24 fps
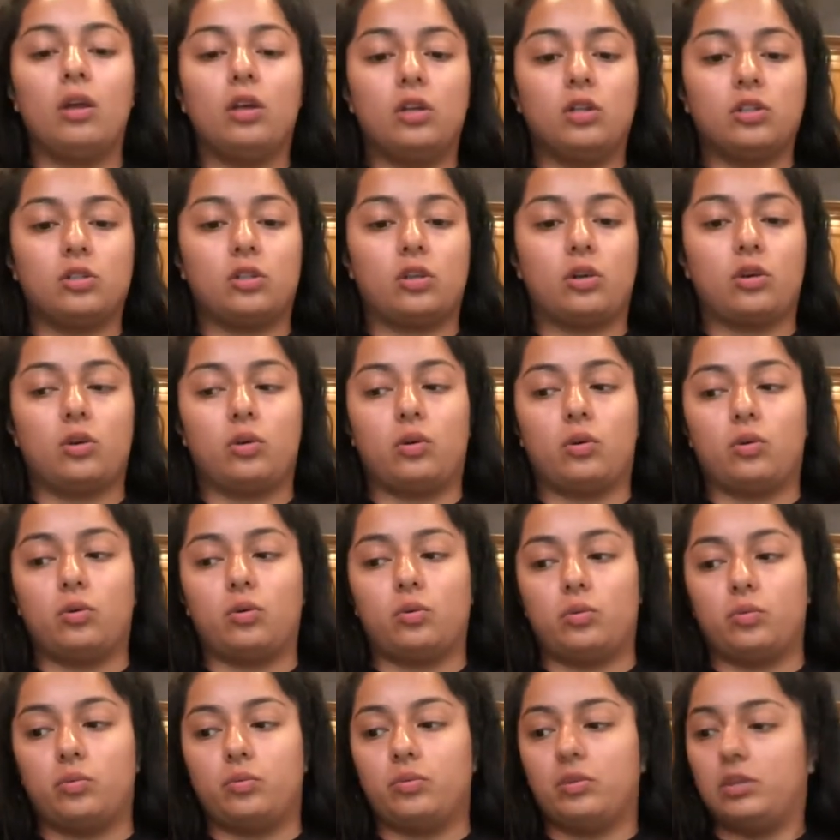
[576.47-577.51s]
So
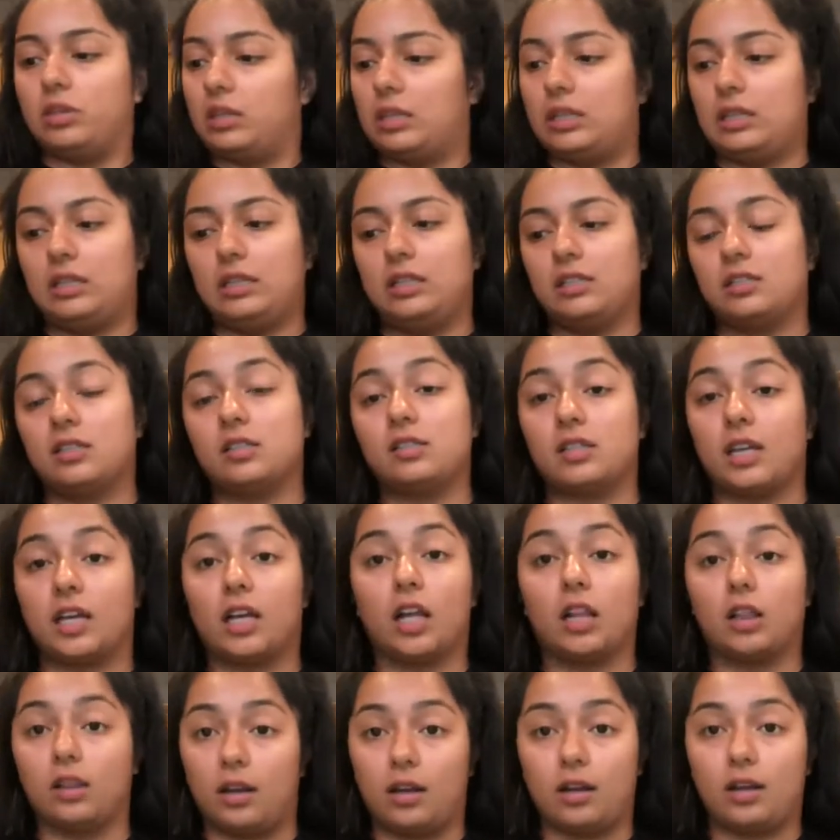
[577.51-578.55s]
this is like a
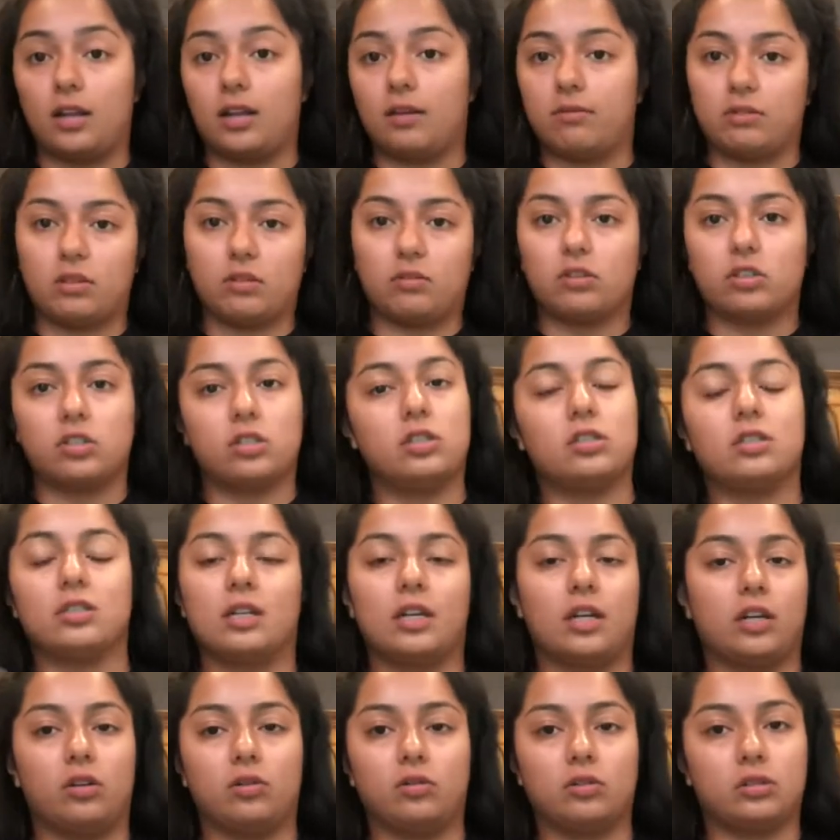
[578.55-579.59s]
lot of leftover cheese and I
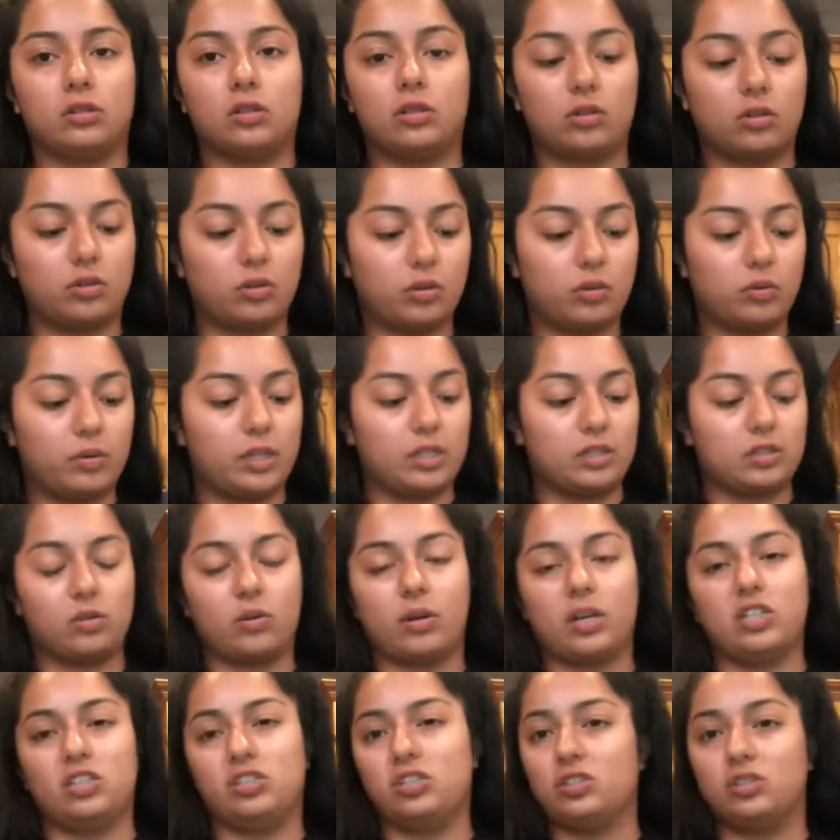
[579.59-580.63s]
know it's gonna go to waste, so I
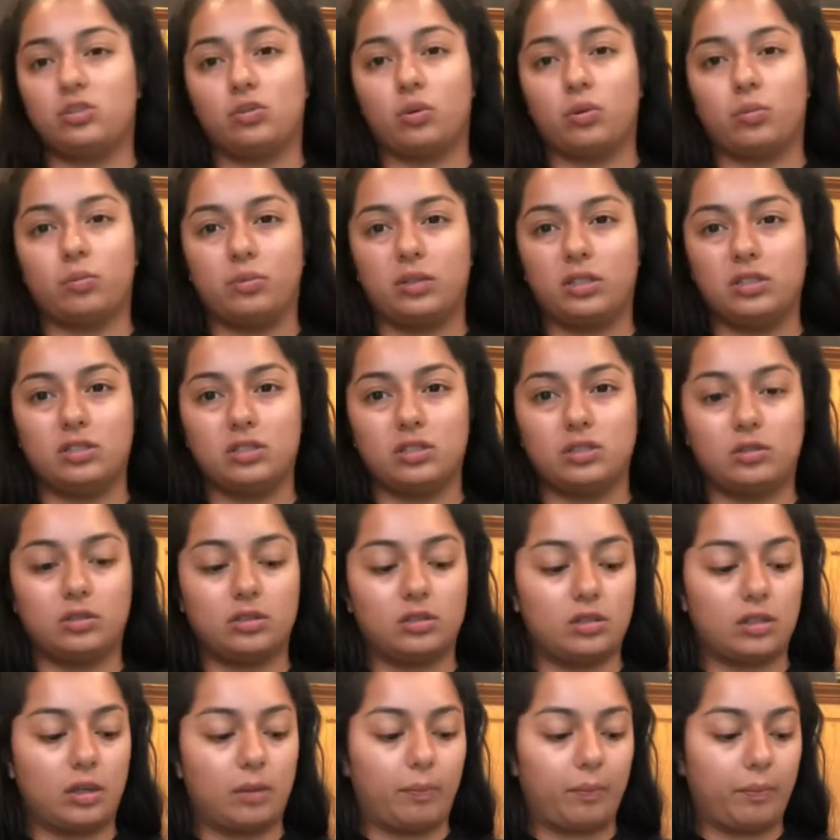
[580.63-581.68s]
just normally just
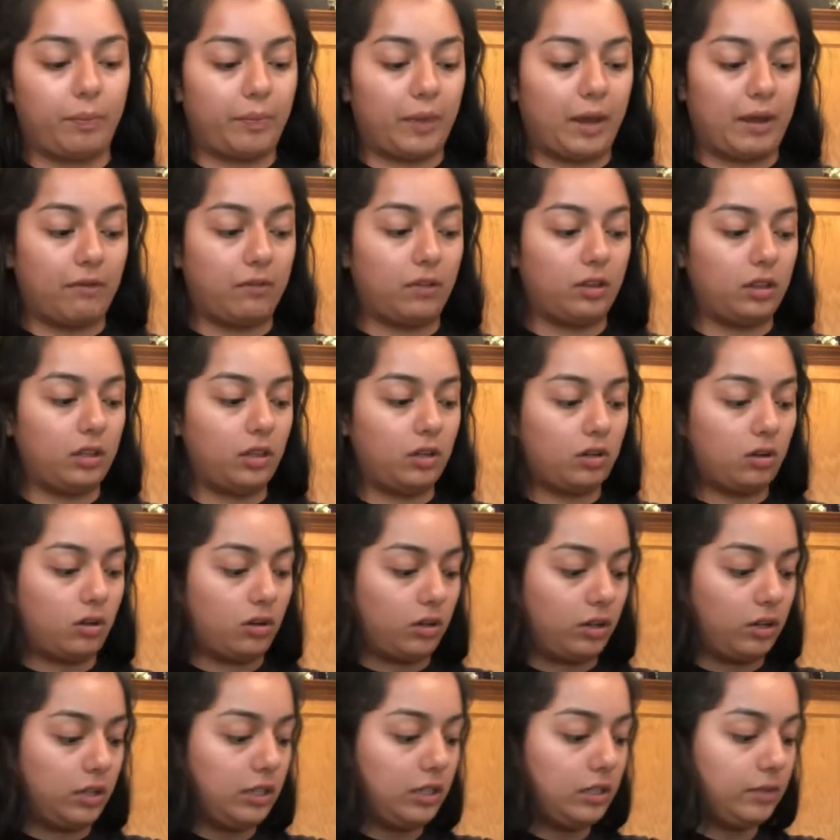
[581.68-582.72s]
dump everything on
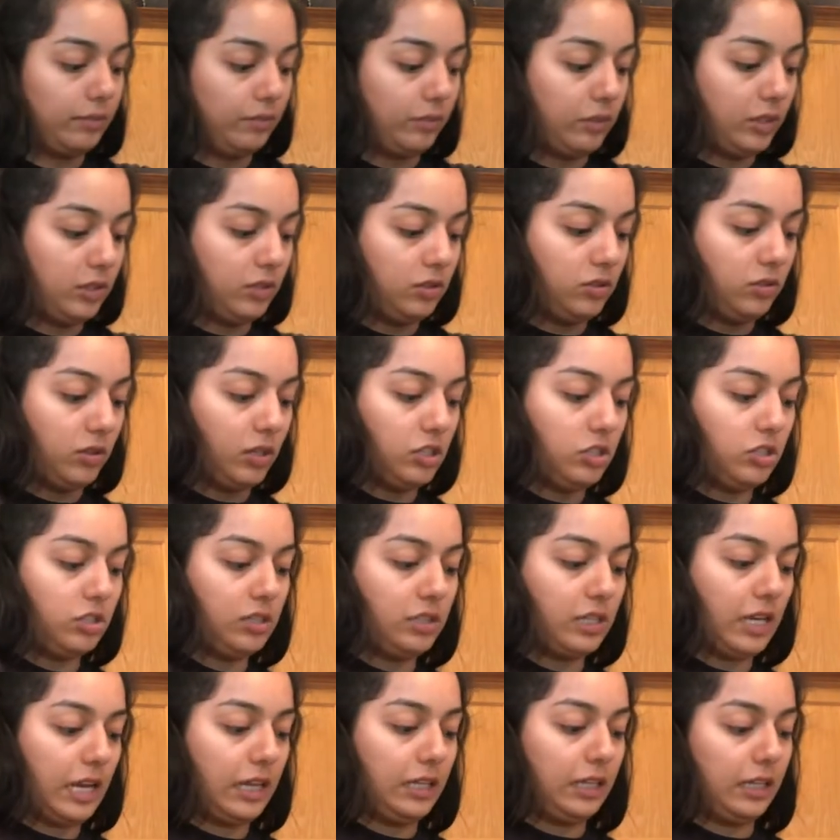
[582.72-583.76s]
it. So I just
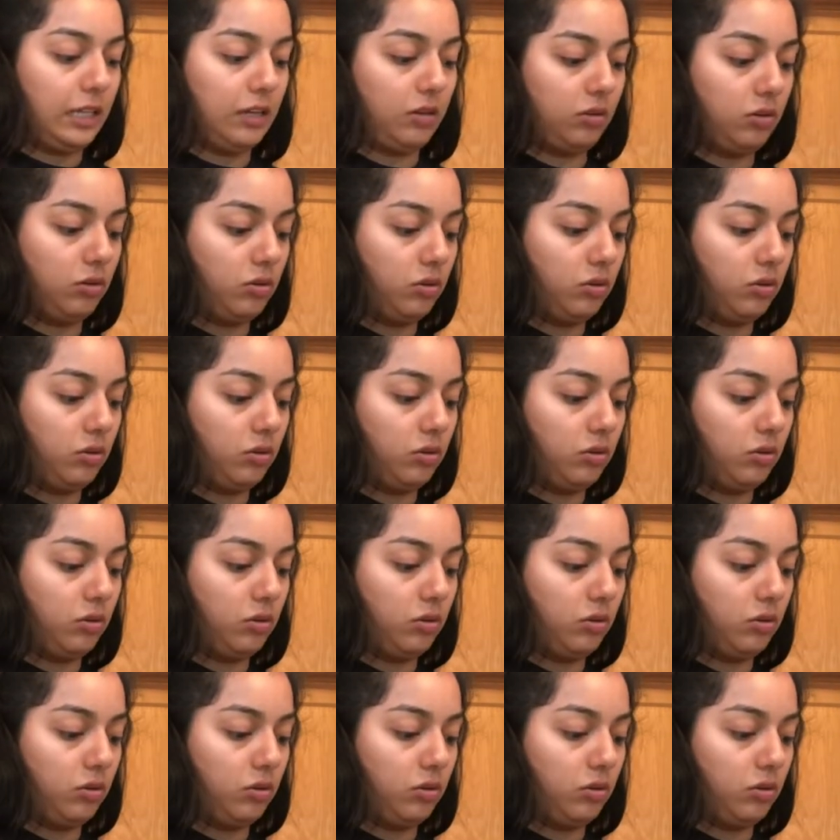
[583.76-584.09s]
add like a